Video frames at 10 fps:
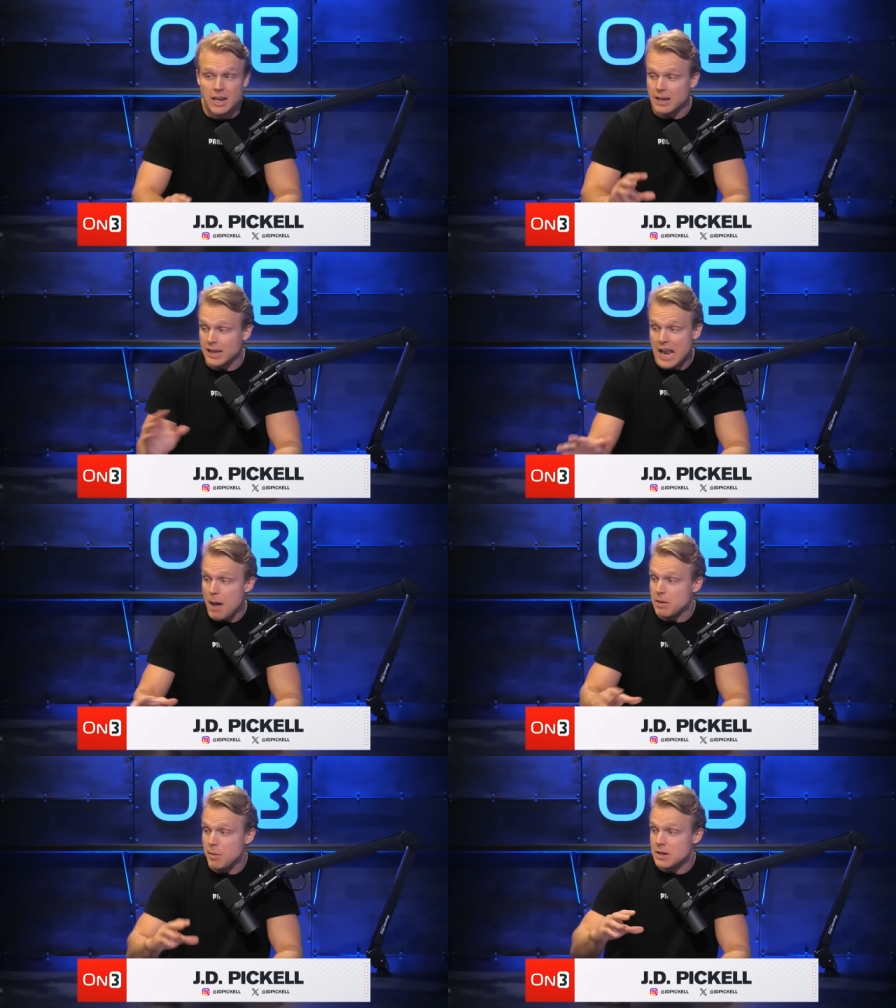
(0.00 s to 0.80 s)
Get at
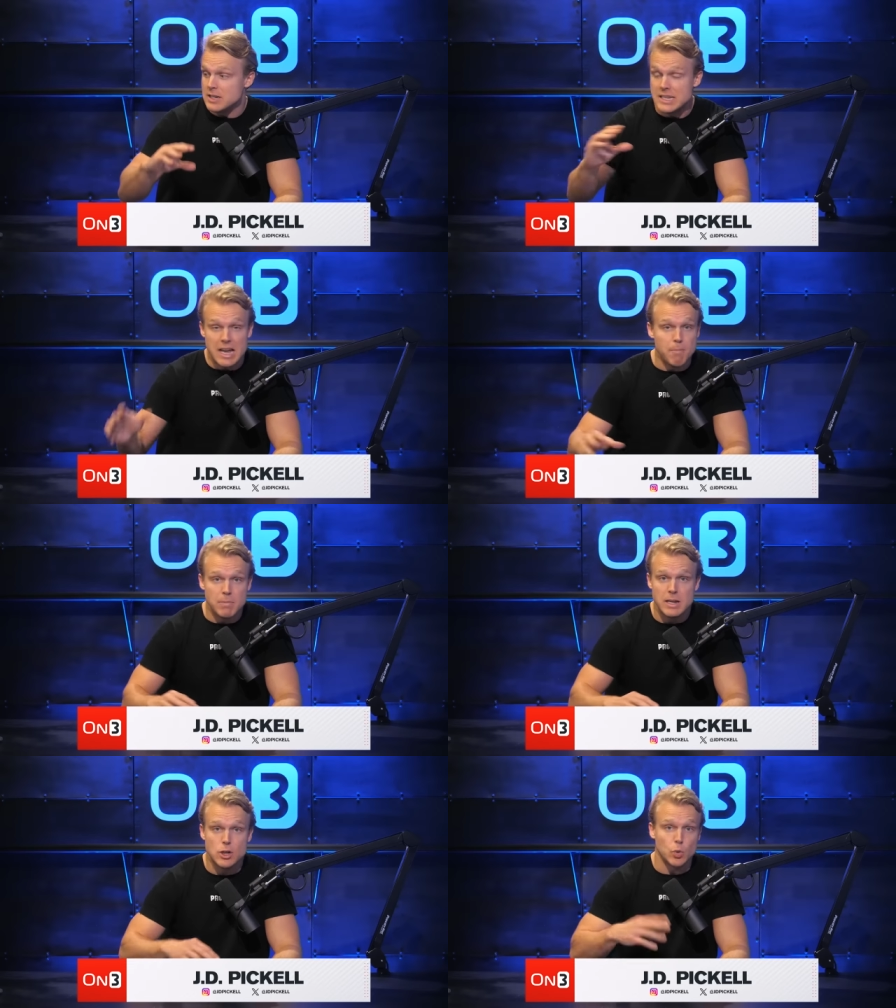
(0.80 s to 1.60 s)
me. I mean, D M
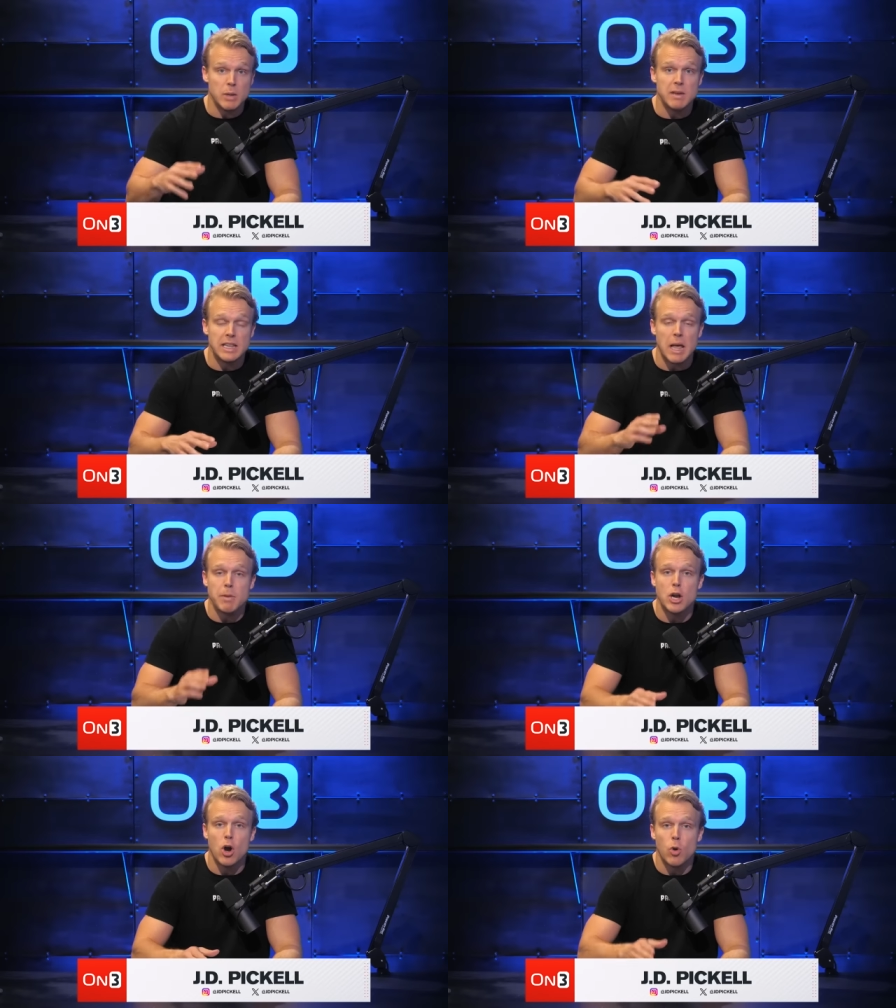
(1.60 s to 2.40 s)
me, tweet me. Let me
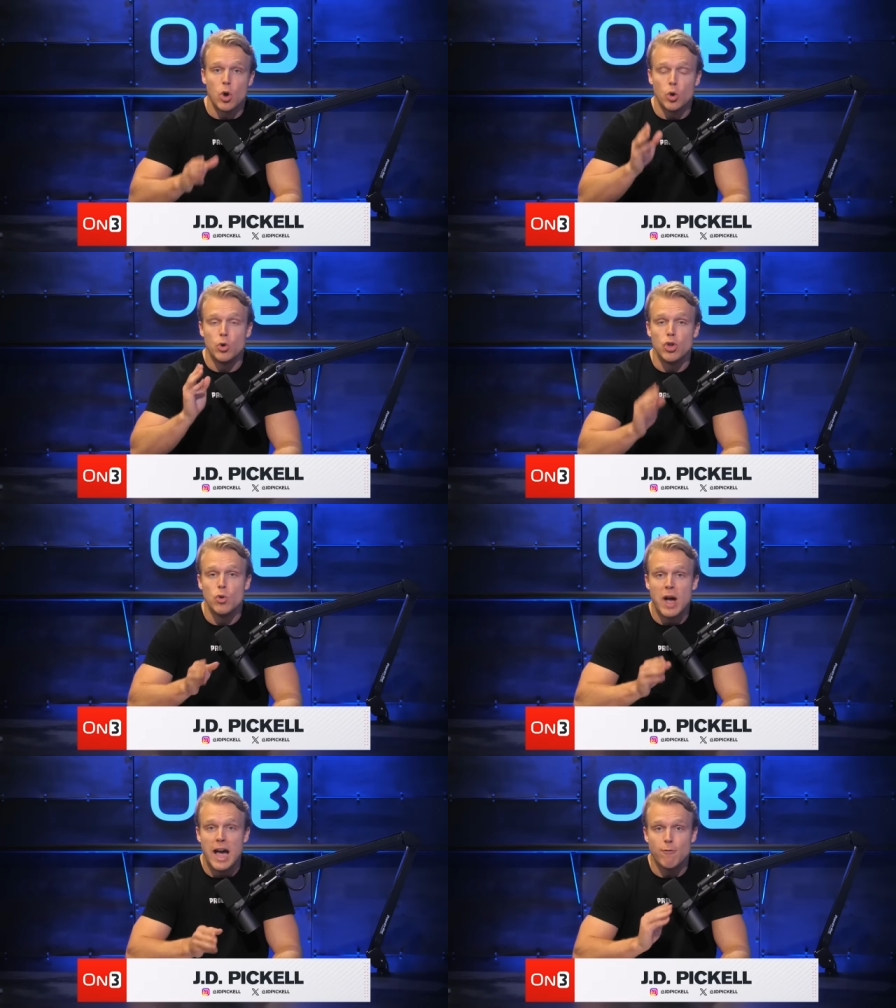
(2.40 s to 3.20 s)
know who you
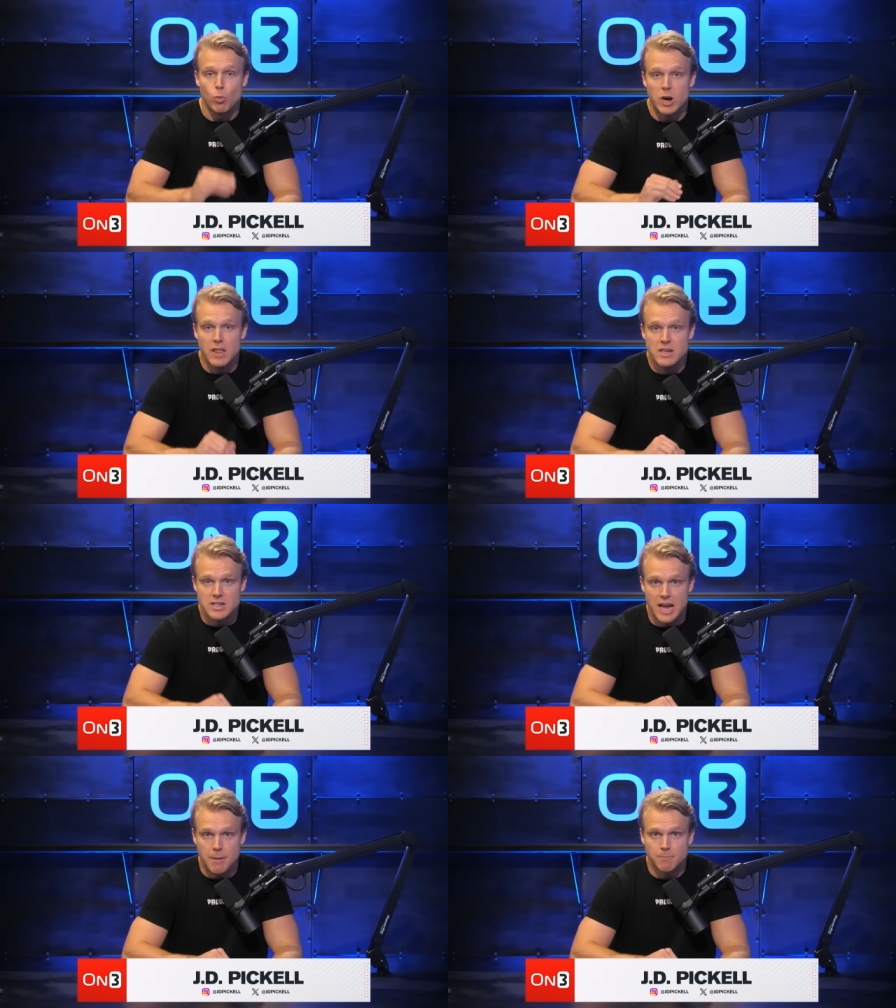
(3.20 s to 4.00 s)
have winning this
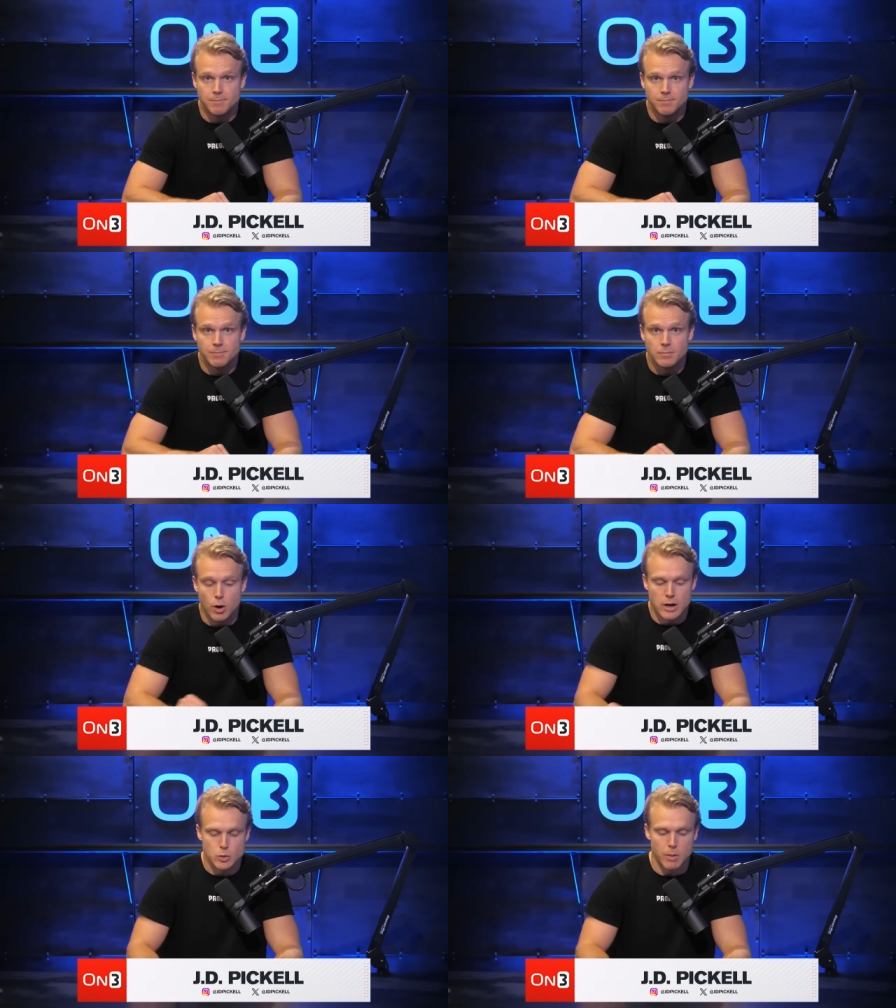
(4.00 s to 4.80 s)
game. All
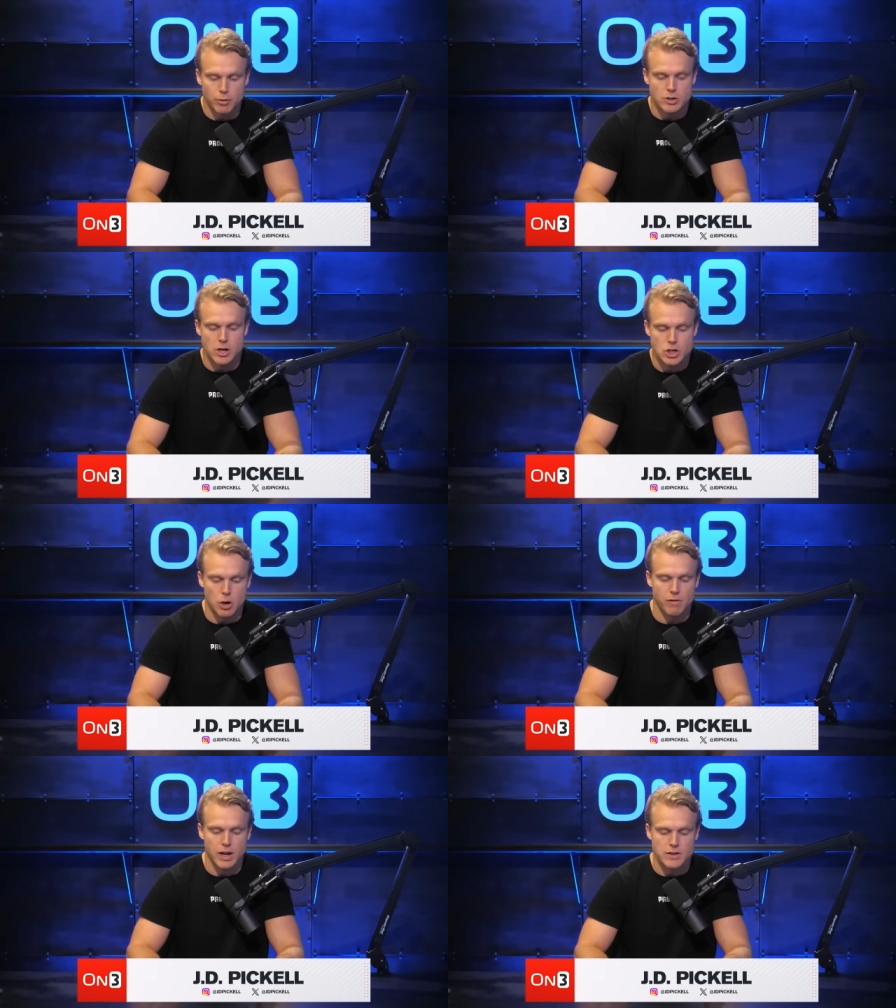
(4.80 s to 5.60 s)
right, so we appreciate y'all in
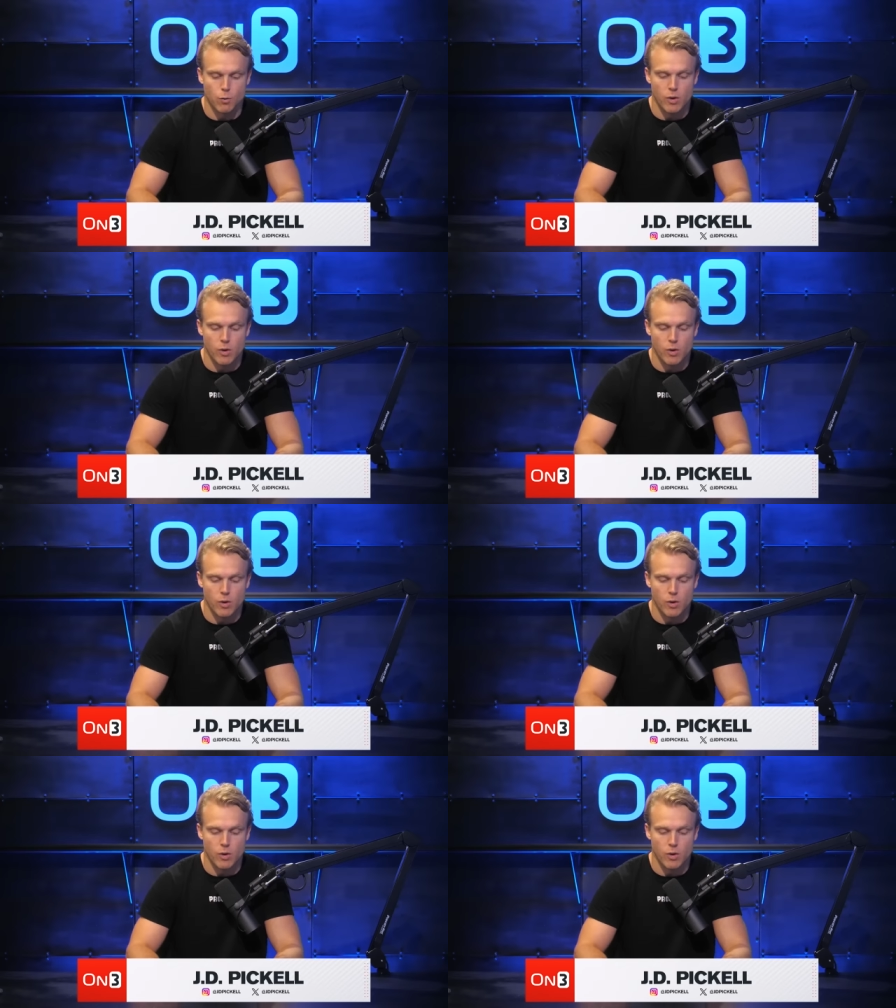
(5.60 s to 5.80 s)
advance for